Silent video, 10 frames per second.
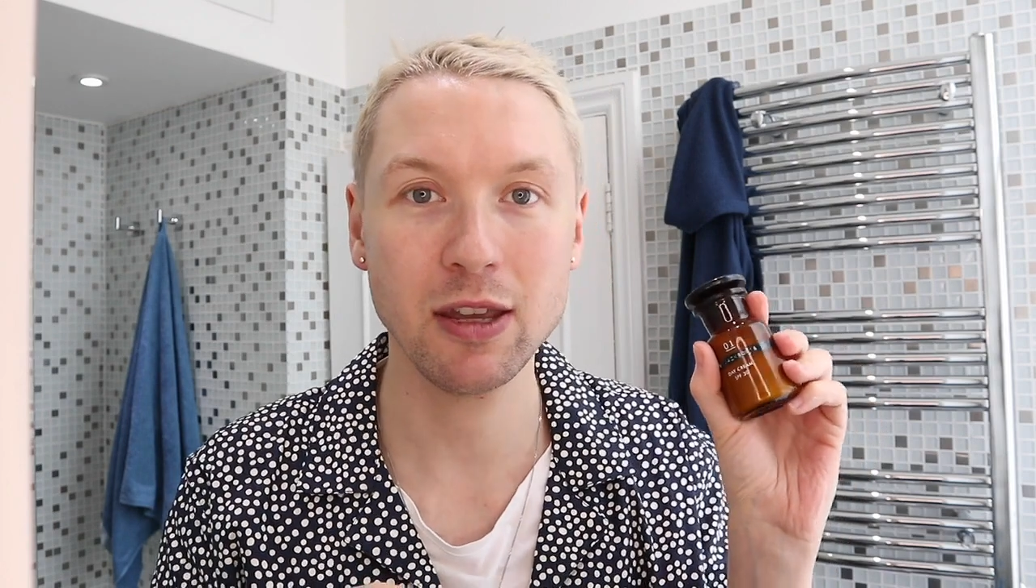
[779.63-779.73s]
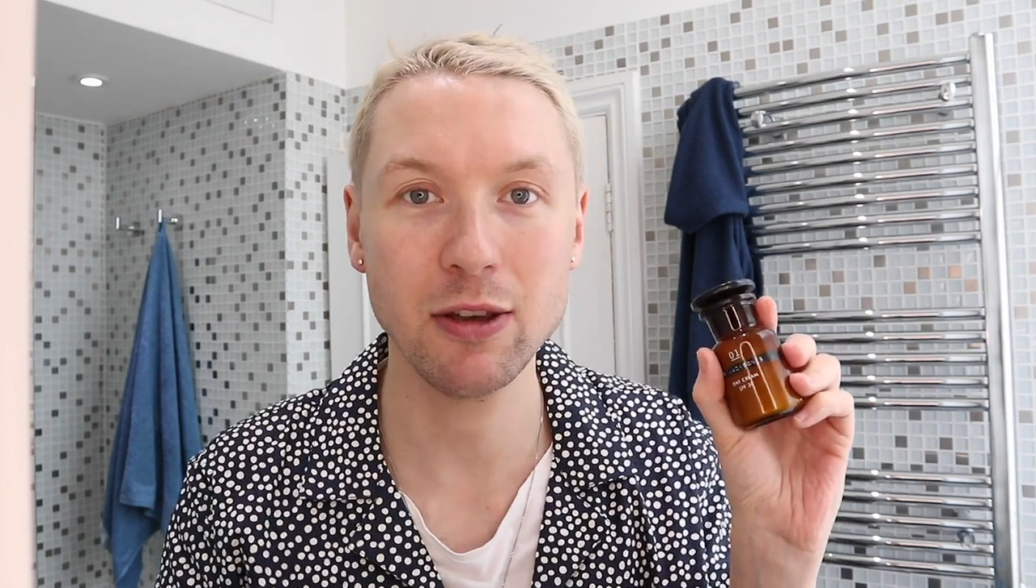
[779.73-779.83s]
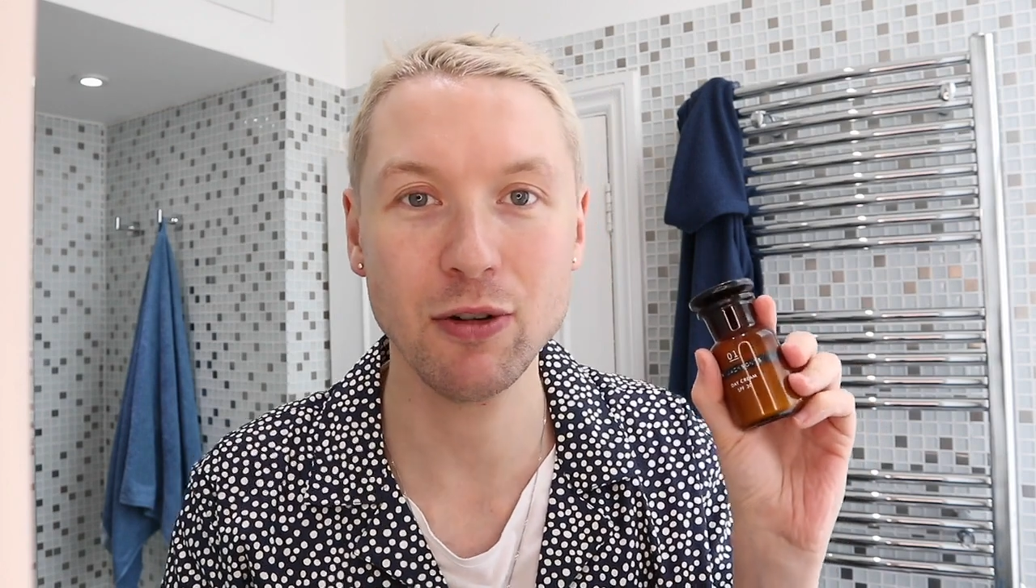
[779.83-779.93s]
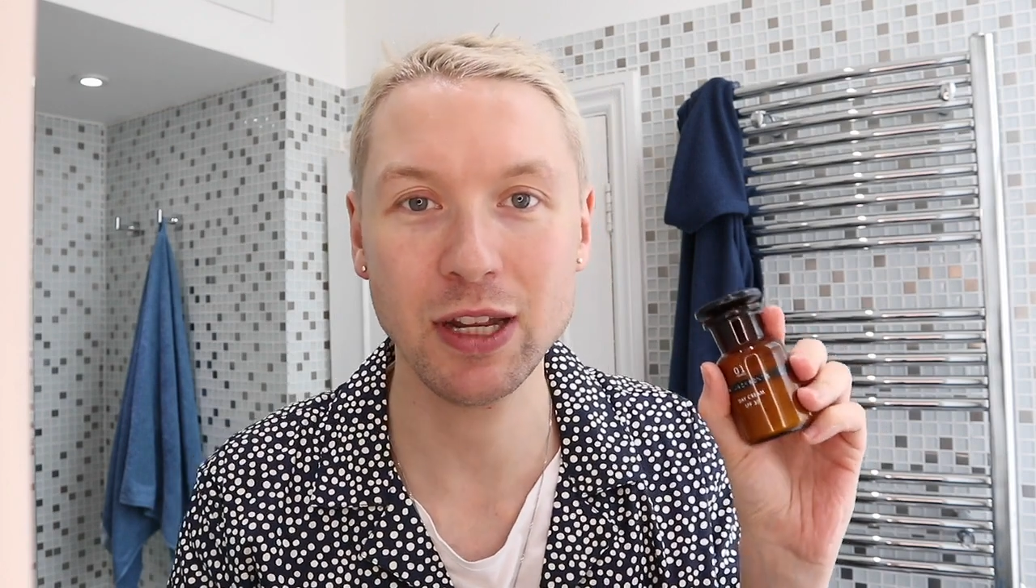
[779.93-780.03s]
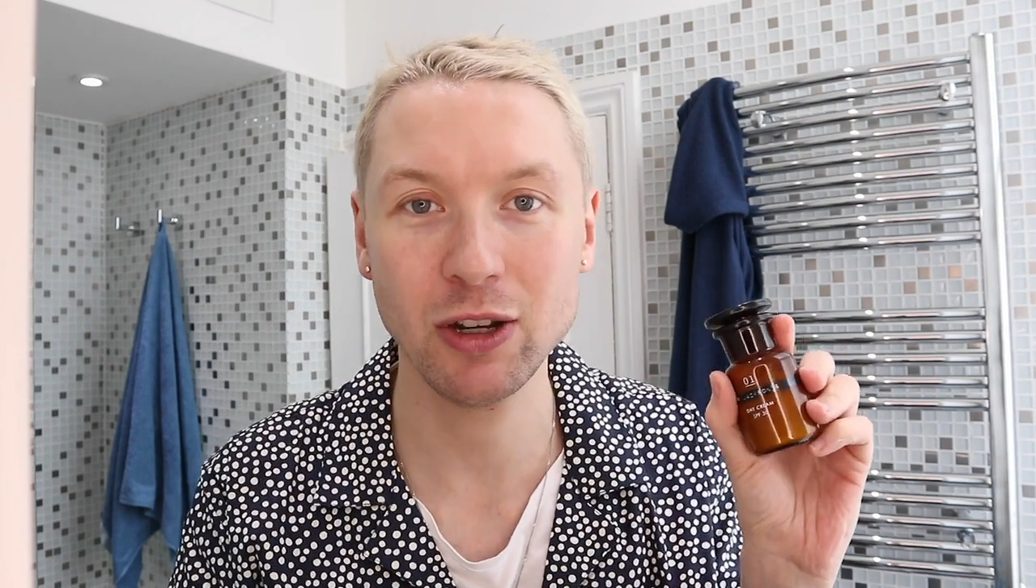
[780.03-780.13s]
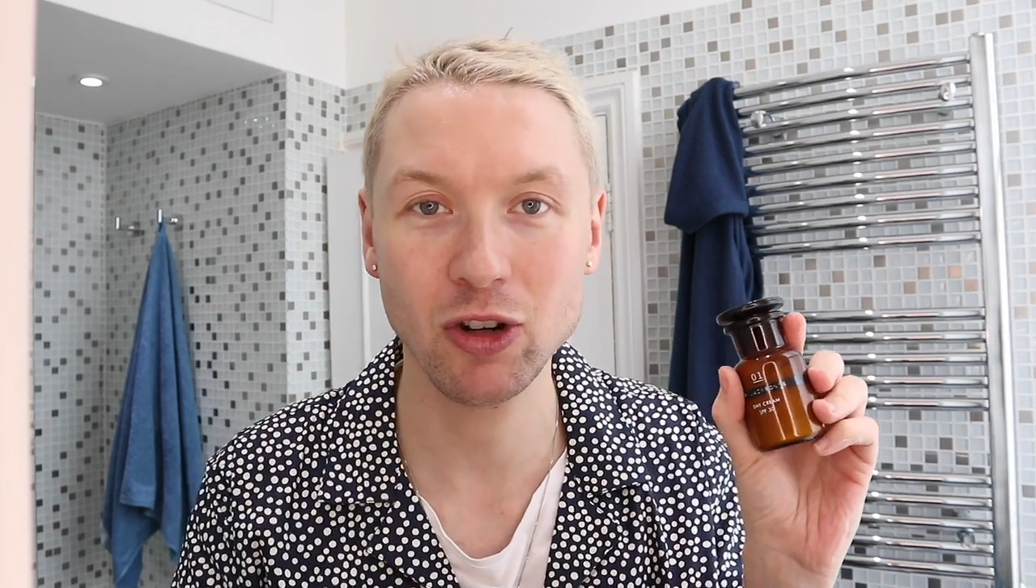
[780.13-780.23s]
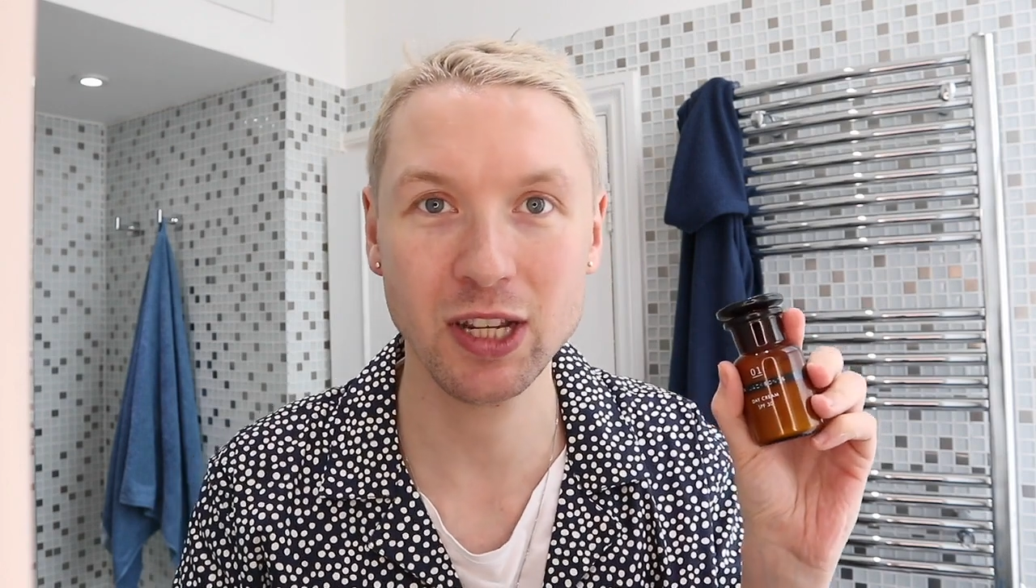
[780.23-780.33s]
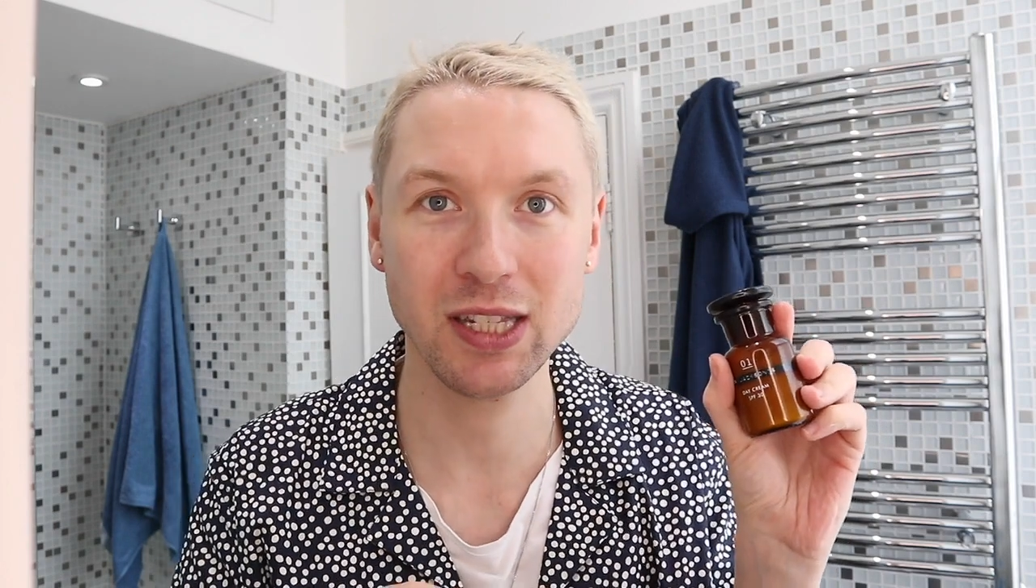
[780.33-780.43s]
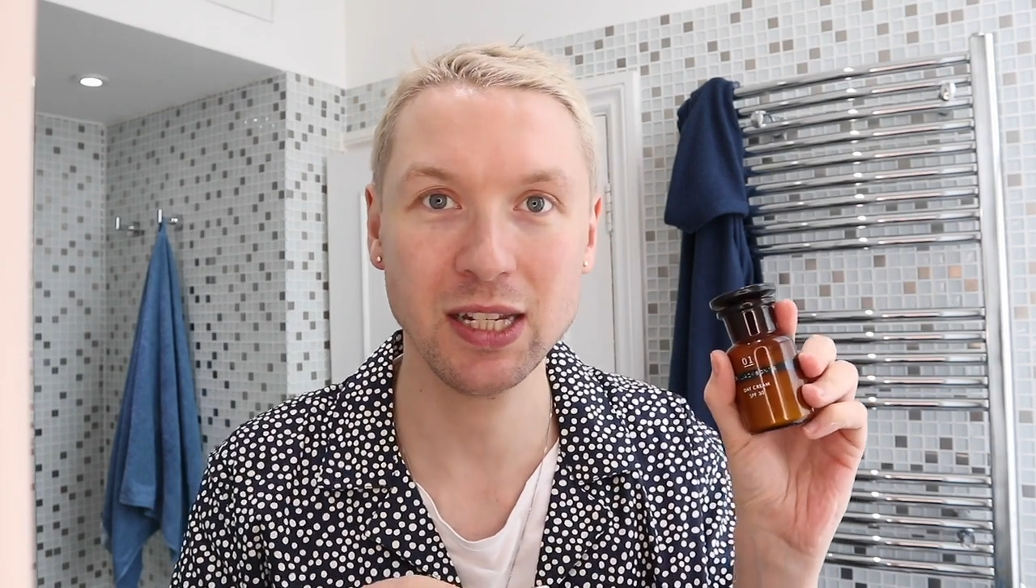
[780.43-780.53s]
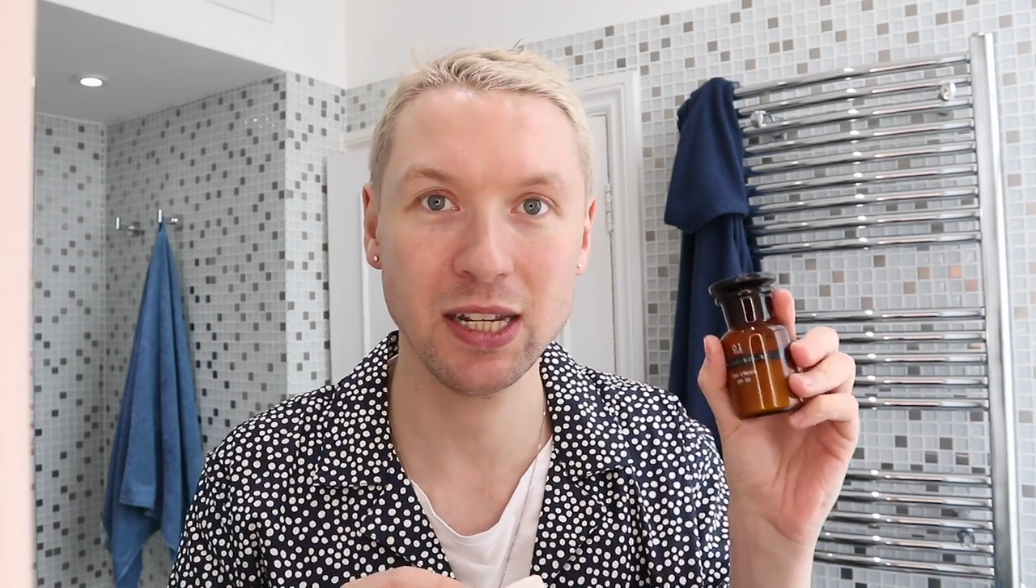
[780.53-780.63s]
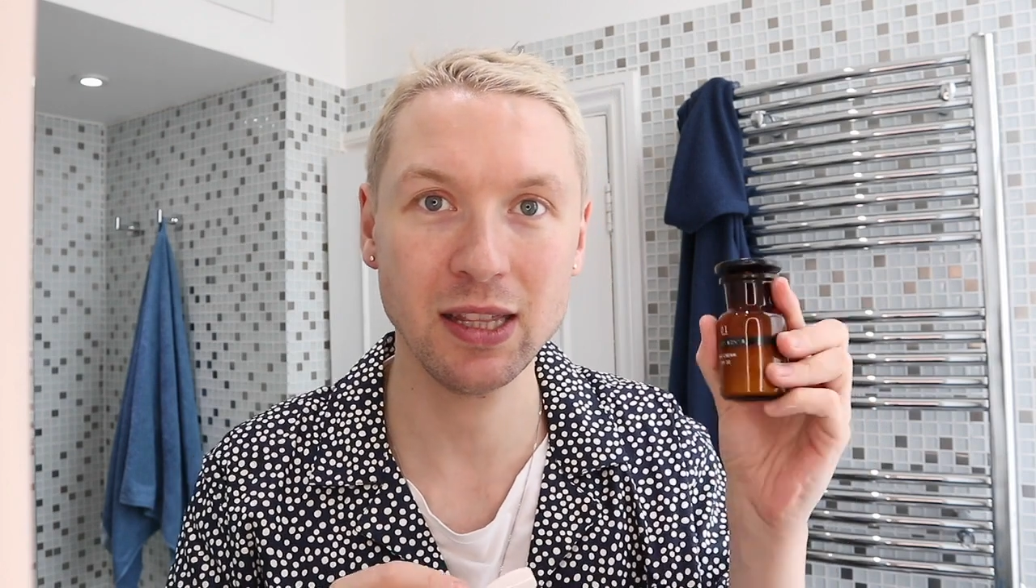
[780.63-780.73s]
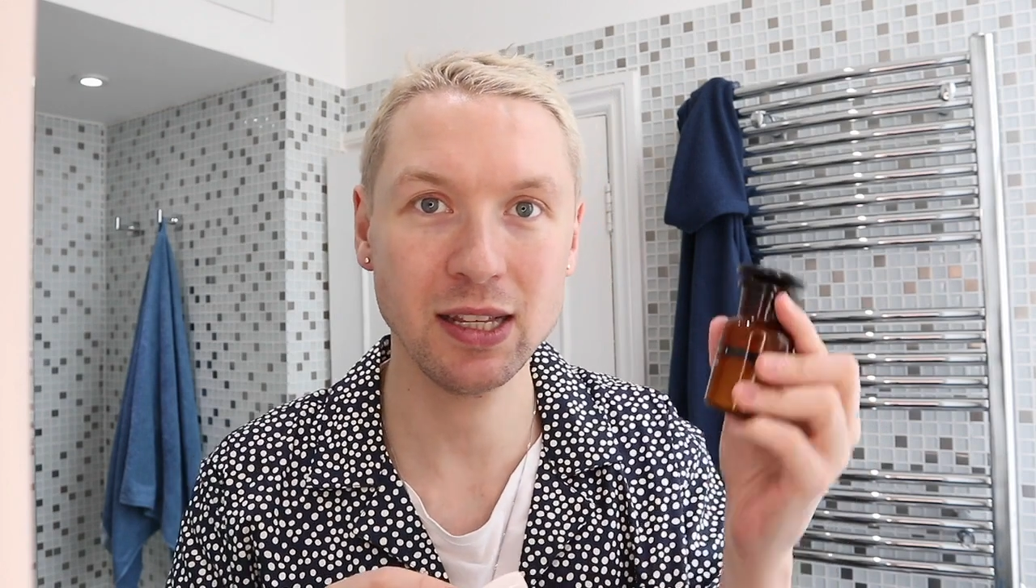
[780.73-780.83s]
that you're interested in,